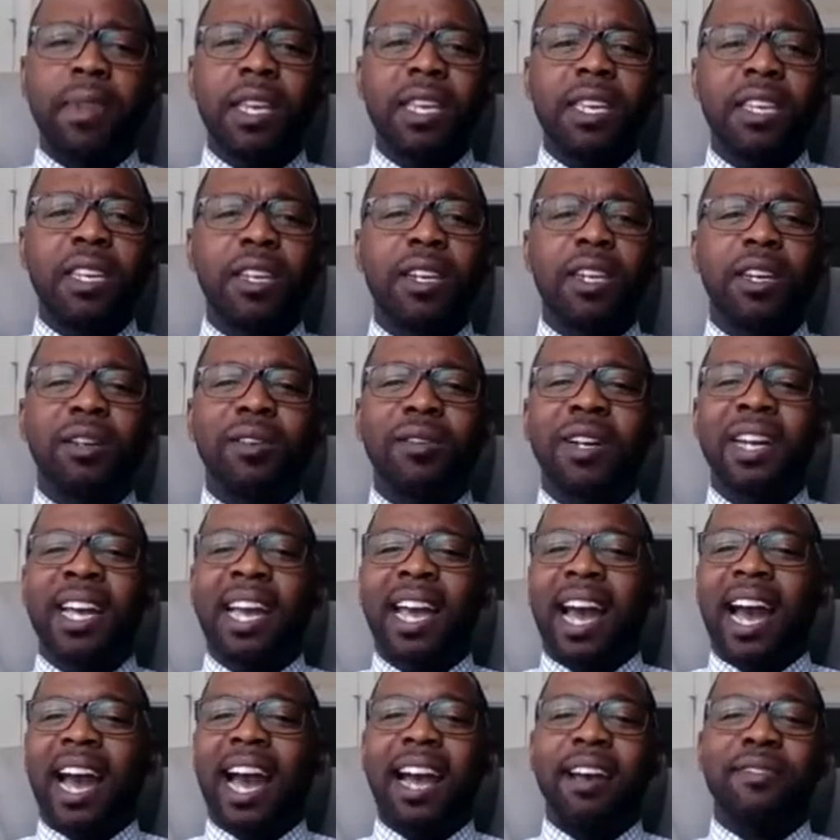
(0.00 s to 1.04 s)
You know,
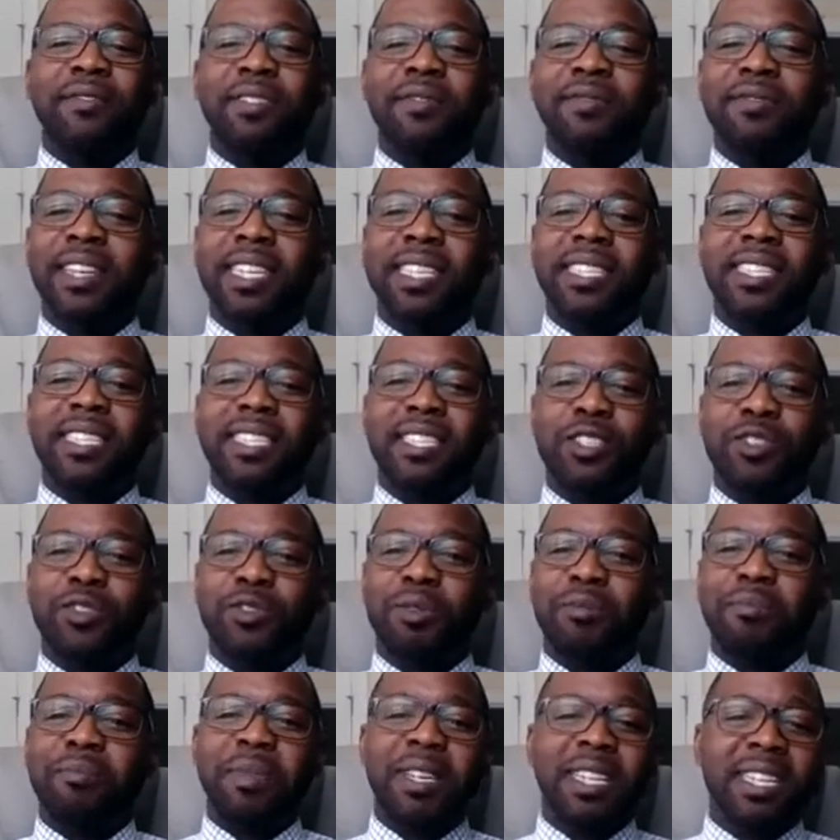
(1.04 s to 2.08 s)
I've invested a
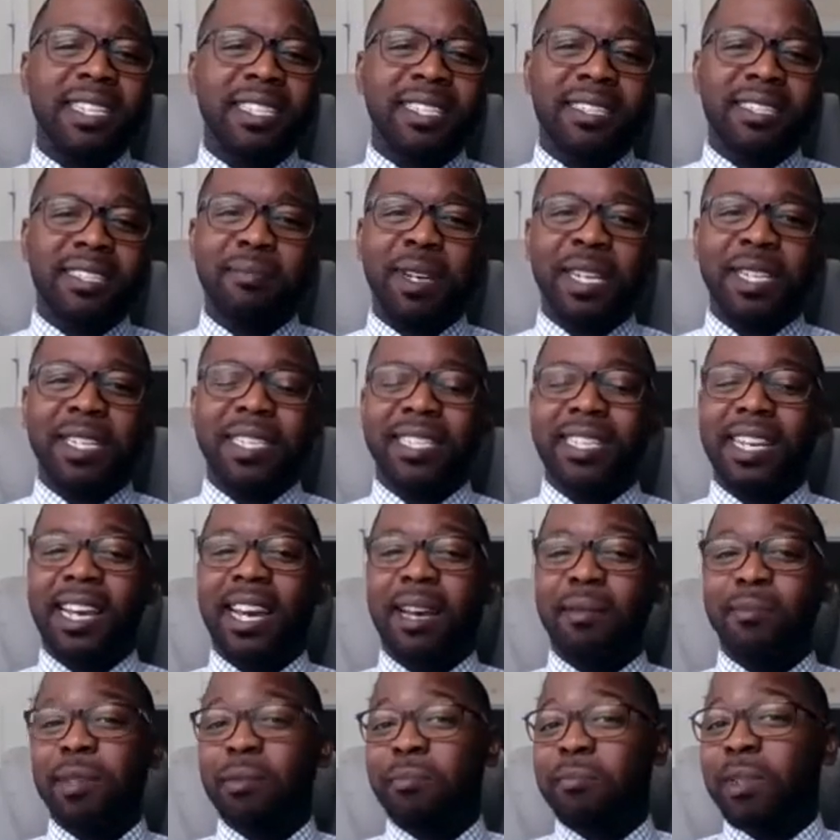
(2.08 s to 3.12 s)
tremendous amount of
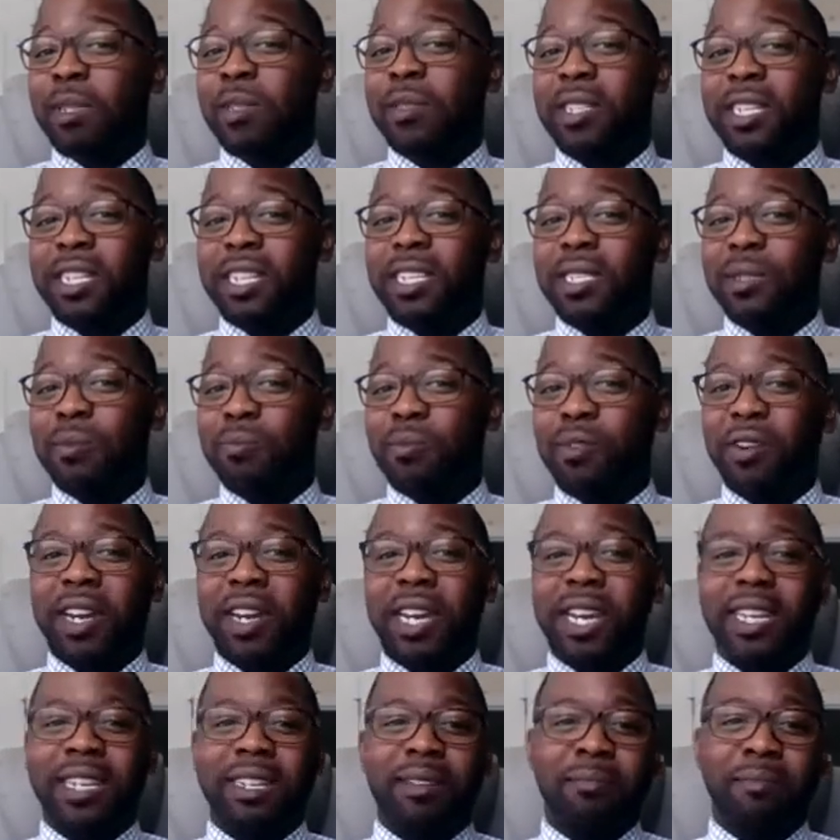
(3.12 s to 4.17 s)
time in building this
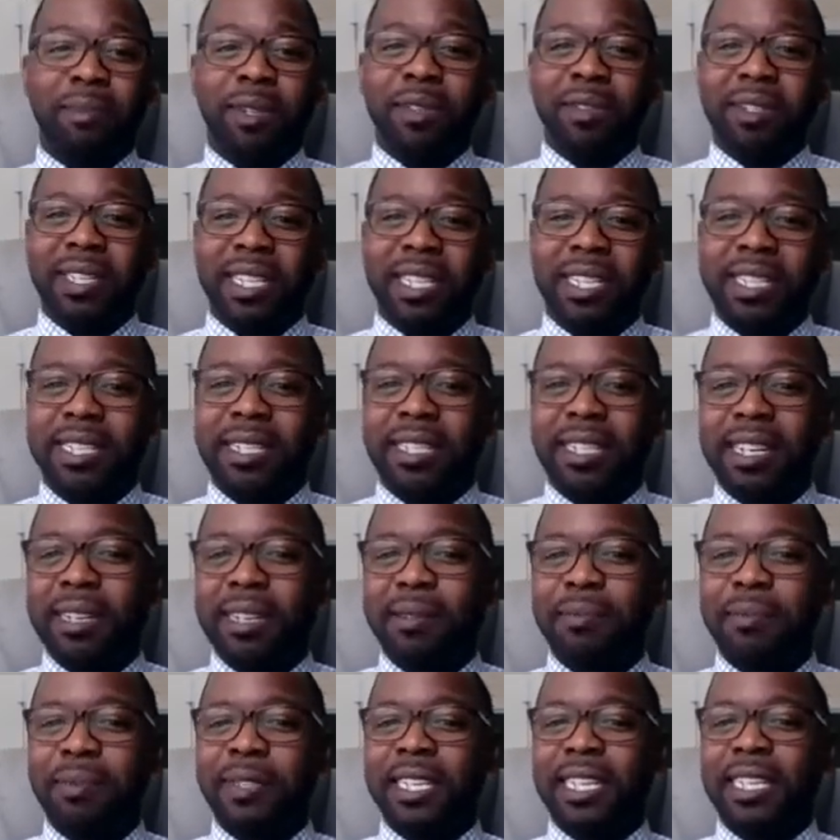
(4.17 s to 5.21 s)
brand and building this
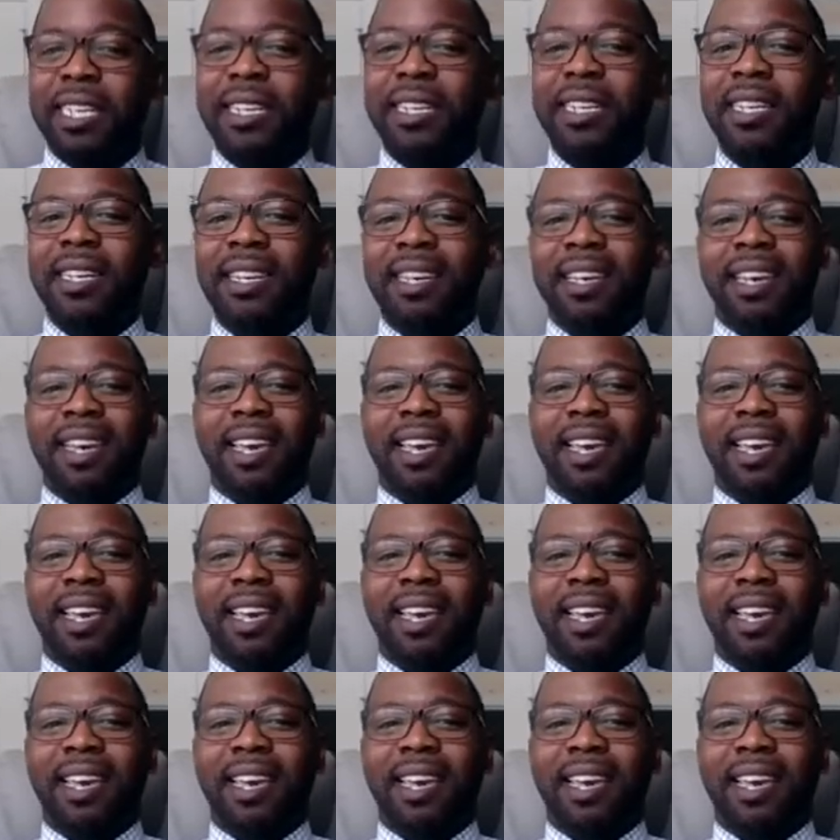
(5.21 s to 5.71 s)
company,